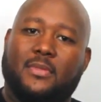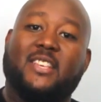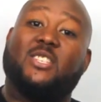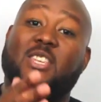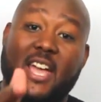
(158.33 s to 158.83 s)

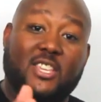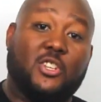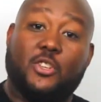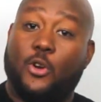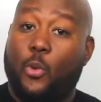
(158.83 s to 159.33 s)
that
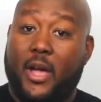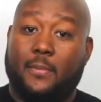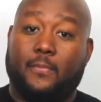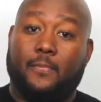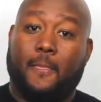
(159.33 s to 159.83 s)
stands in your
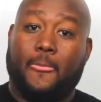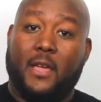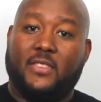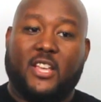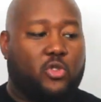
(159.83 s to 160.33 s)
way,
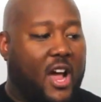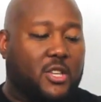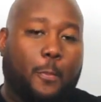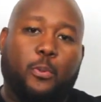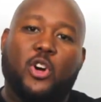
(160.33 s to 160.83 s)
that
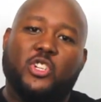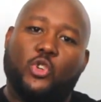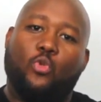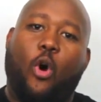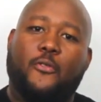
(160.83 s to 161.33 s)
tries to
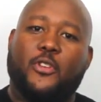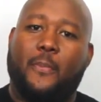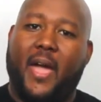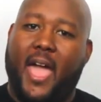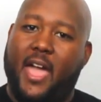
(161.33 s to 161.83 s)
push you off
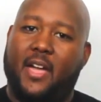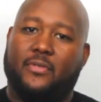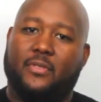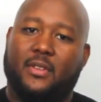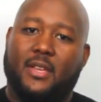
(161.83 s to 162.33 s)
your
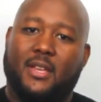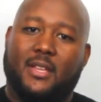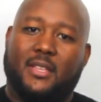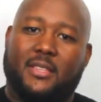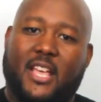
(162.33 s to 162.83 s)
path,
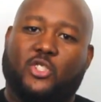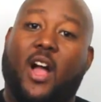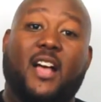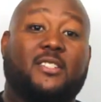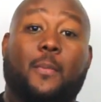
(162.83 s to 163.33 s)
that
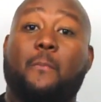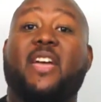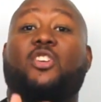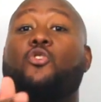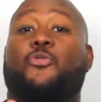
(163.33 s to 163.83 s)
tries to
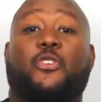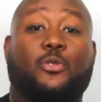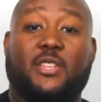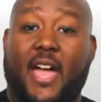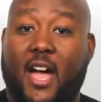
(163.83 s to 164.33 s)
make you
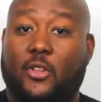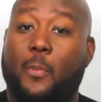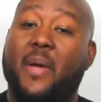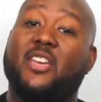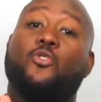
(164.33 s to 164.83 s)
feel down,
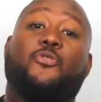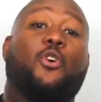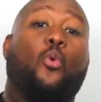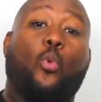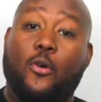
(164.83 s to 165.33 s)
to make you
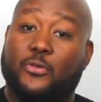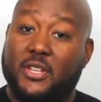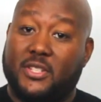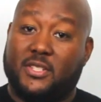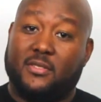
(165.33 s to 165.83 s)
feel
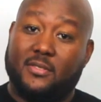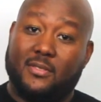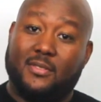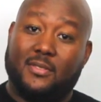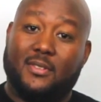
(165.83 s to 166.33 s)
worthless.
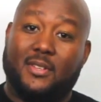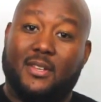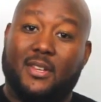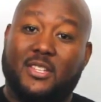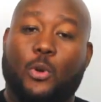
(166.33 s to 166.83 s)

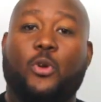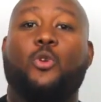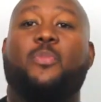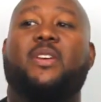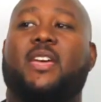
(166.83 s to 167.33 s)
See, when
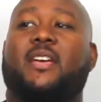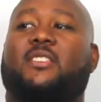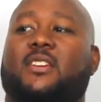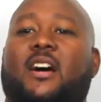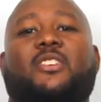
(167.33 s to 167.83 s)
you
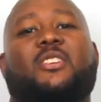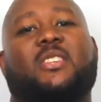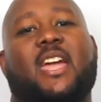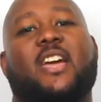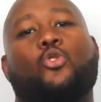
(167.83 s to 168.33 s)
begin to
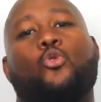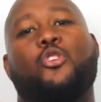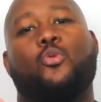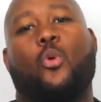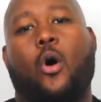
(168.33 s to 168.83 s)
understand
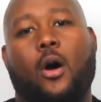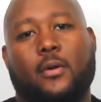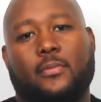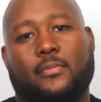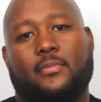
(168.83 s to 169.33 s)
who you are,